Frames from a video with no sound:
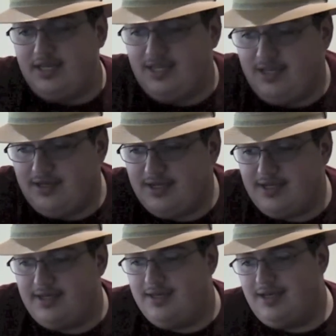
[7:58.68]
In
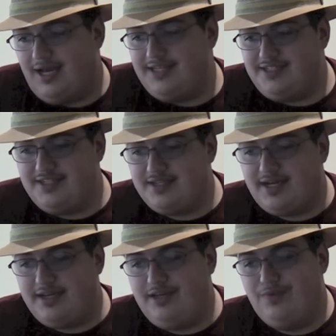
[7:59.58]

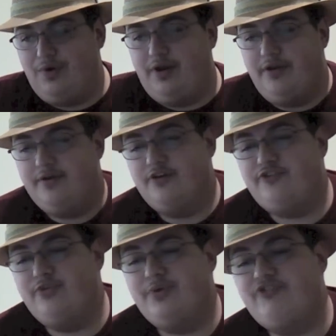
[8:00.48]
1991, a
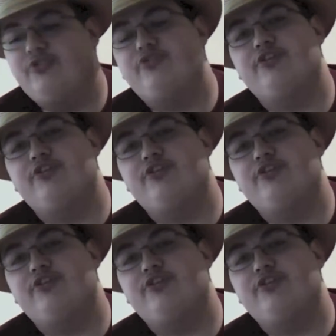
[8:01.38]
2-issue